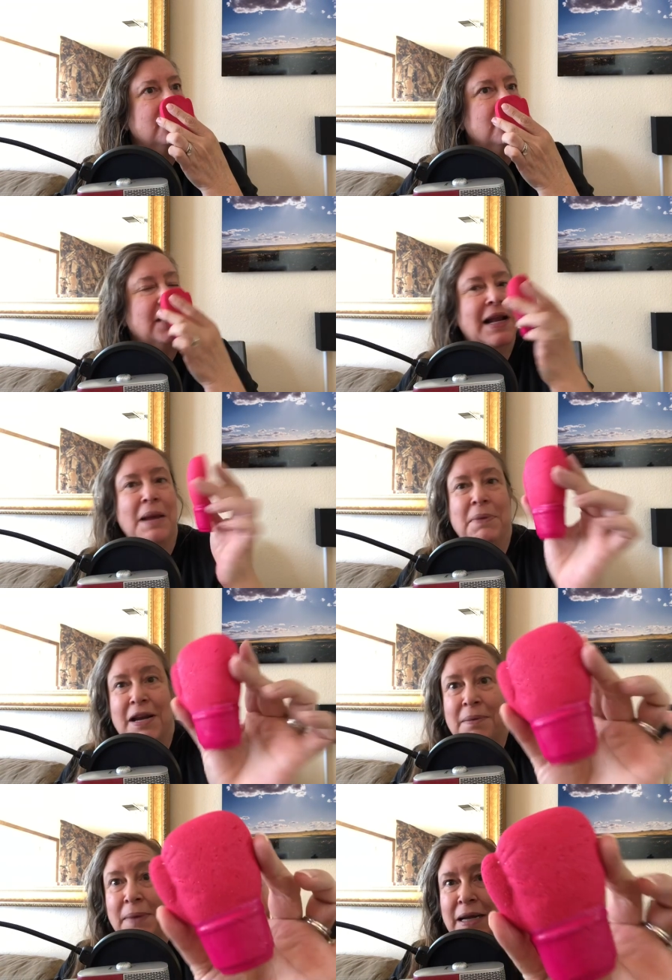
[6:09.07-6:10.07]
And I bet
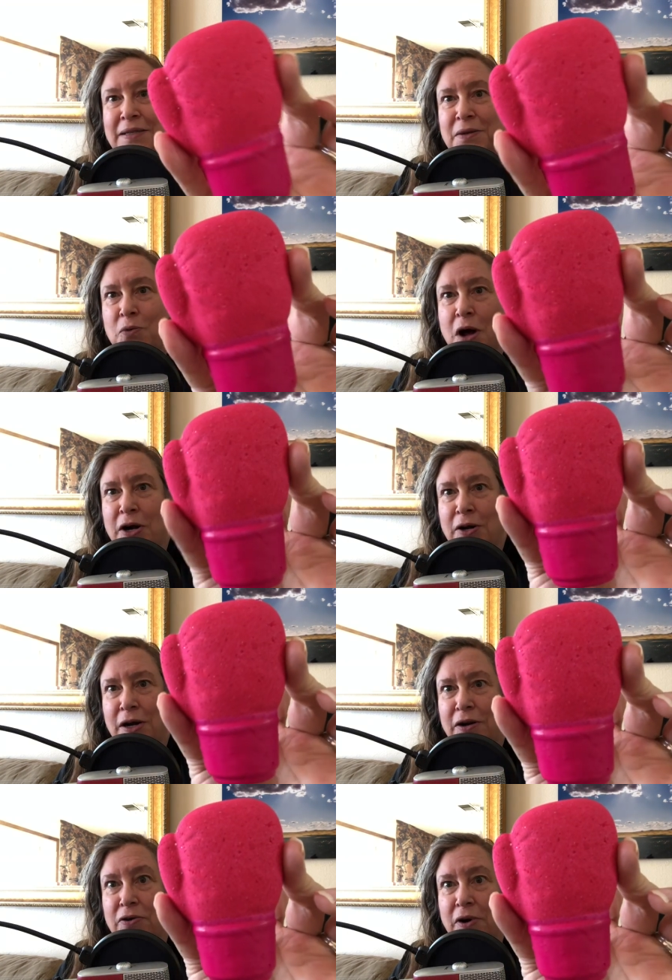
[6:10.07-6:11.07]
it makes the water a
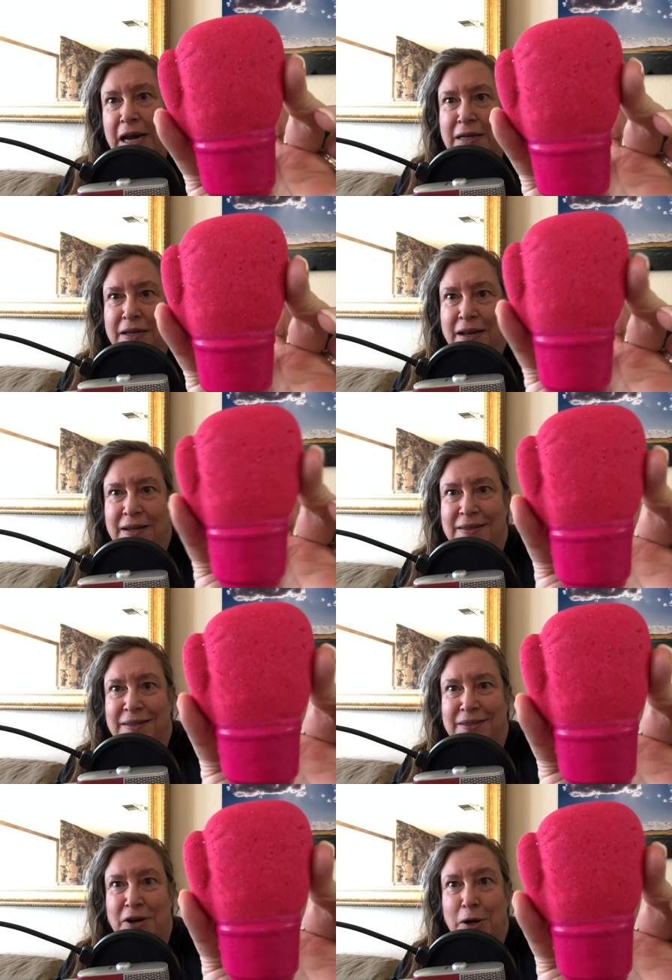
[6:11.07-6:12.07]
great
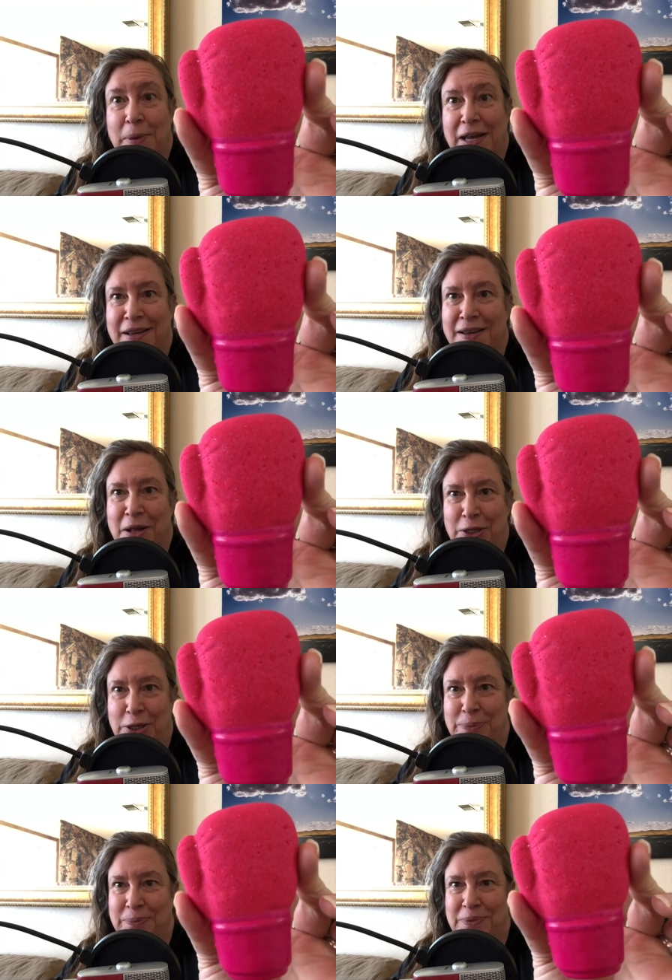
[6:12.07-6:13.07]
dark pink color,
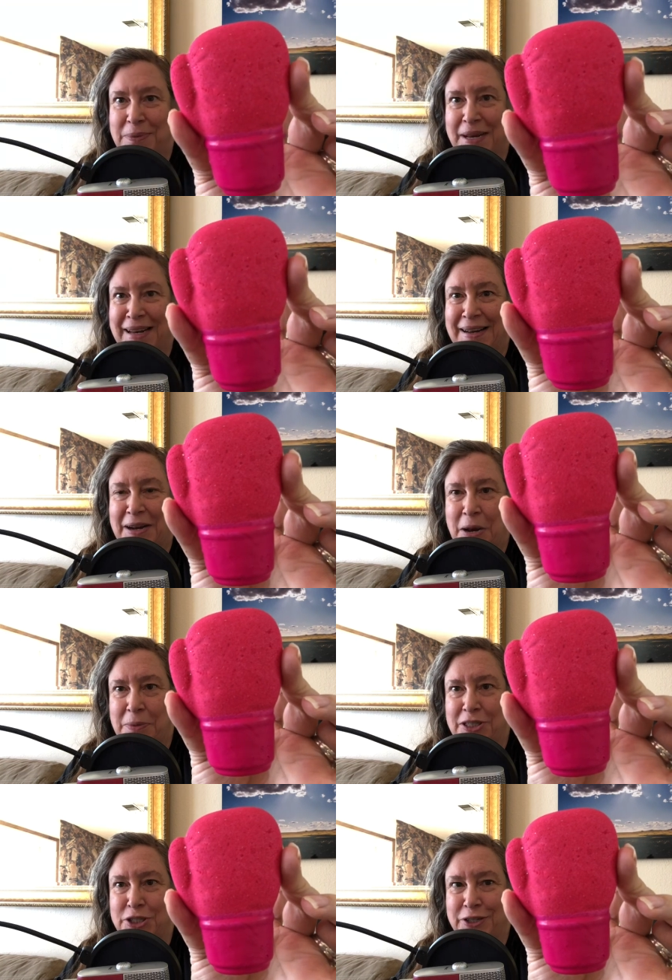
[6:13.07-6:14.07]
depending on how
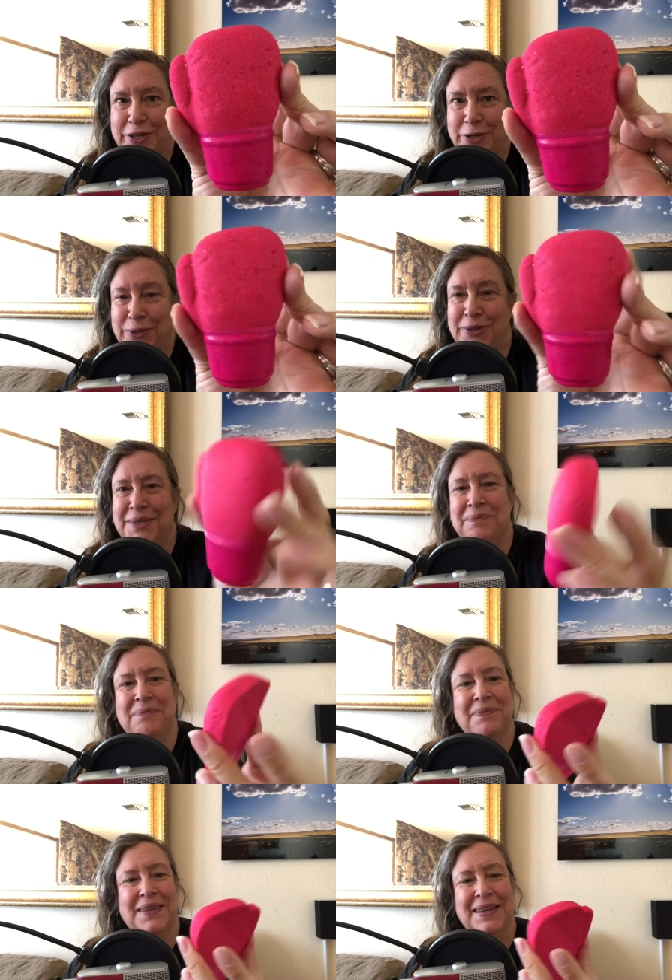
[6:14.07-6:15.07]
much you use.
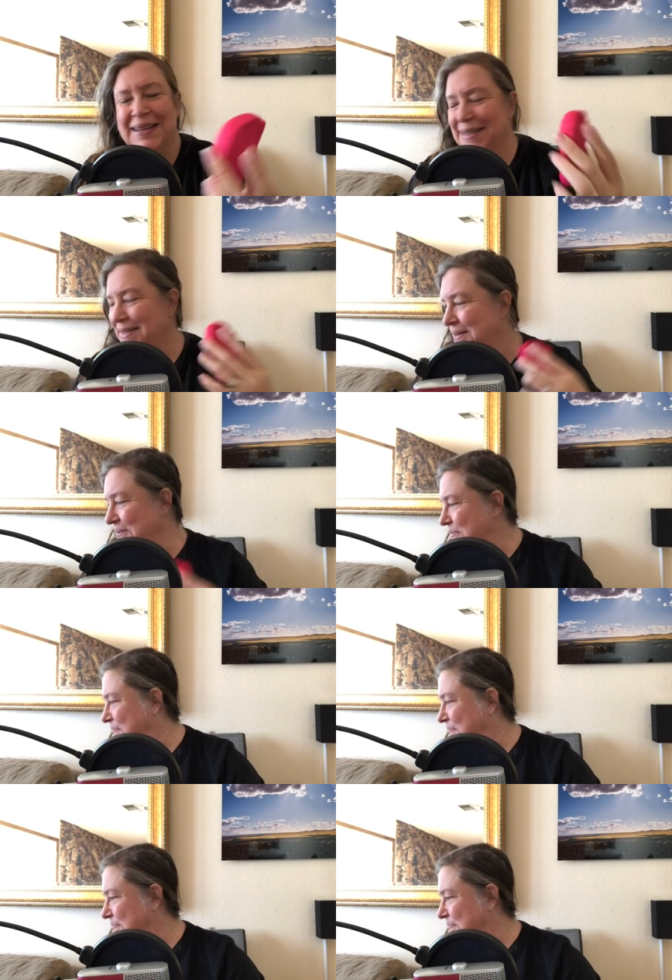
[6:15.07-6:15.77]
So